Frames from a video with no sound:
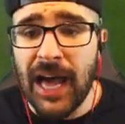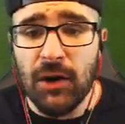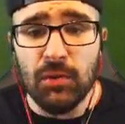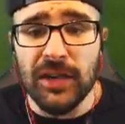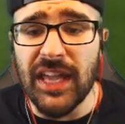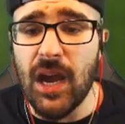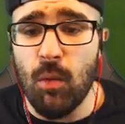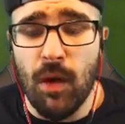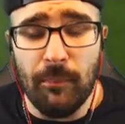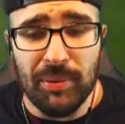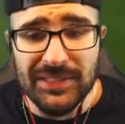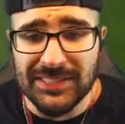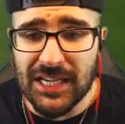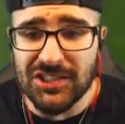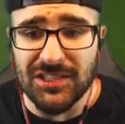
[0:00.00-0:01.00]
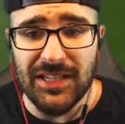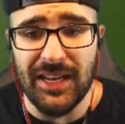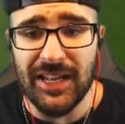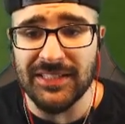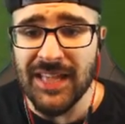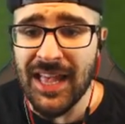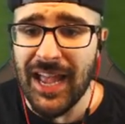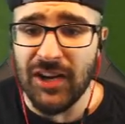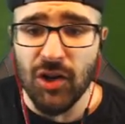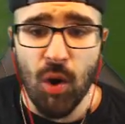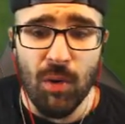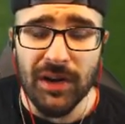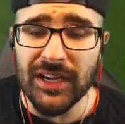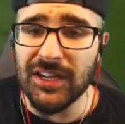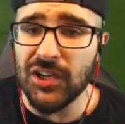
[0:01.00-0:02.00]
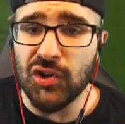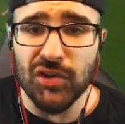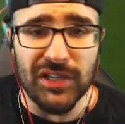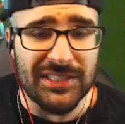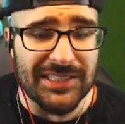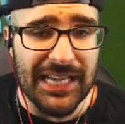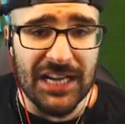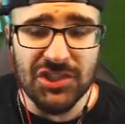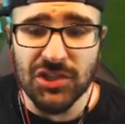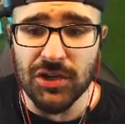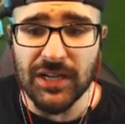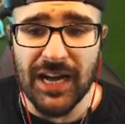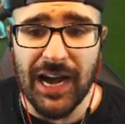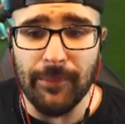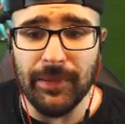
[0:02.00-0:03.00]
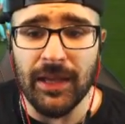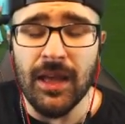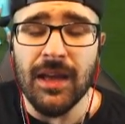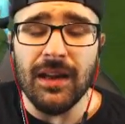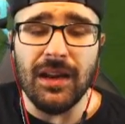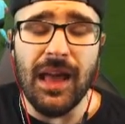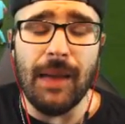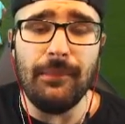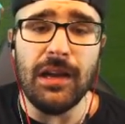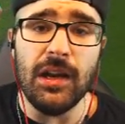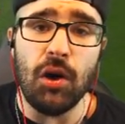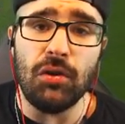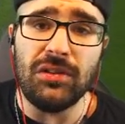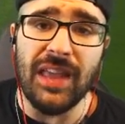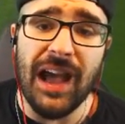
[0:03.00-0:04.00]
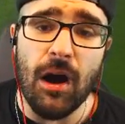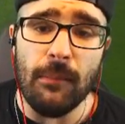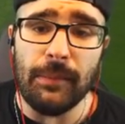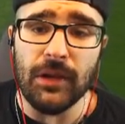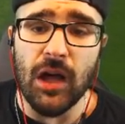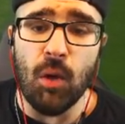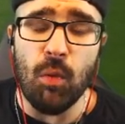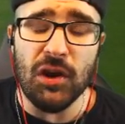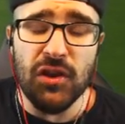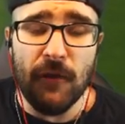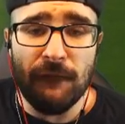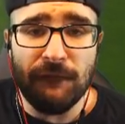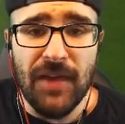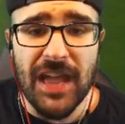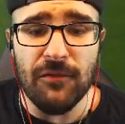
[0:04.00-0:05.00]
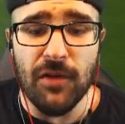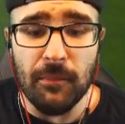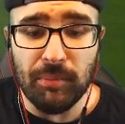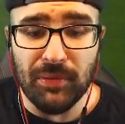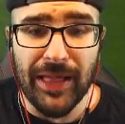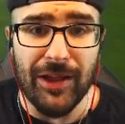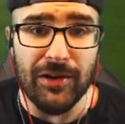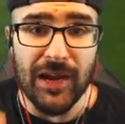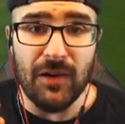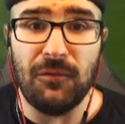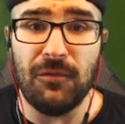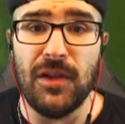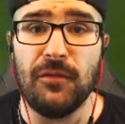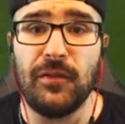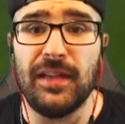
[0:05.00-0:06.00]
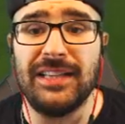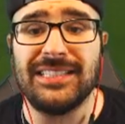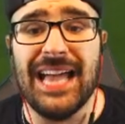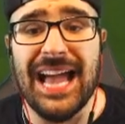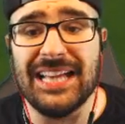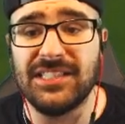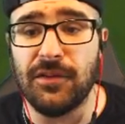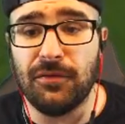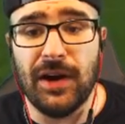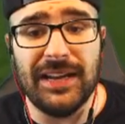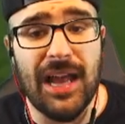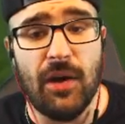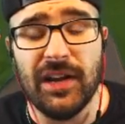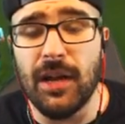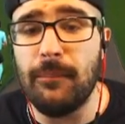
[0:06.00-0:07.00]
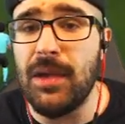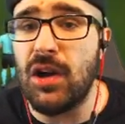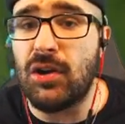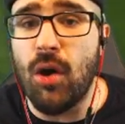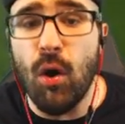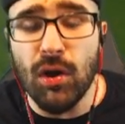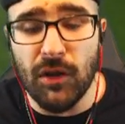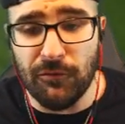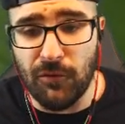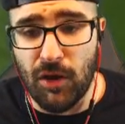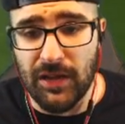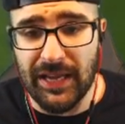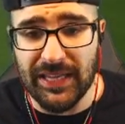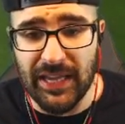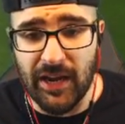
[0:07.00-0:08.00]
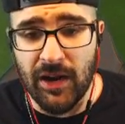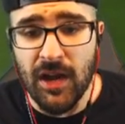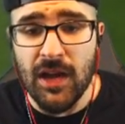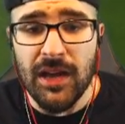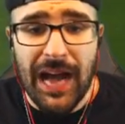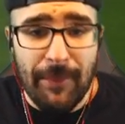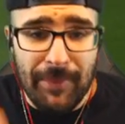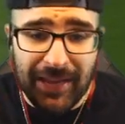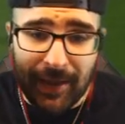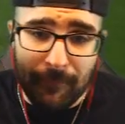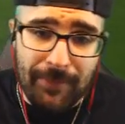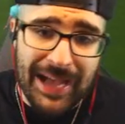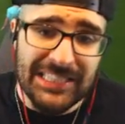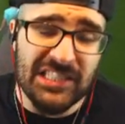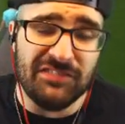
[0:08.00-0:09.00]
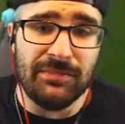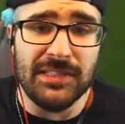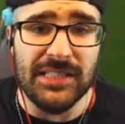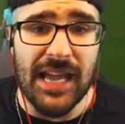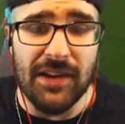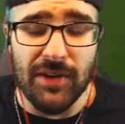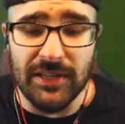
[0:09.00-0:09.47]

I don't care what position it is. Ain't no one gonna criticize your comment. Let me know down below what your favorite player FIFA is as of right now. It could be a goalie for all I care. I make a massive mistake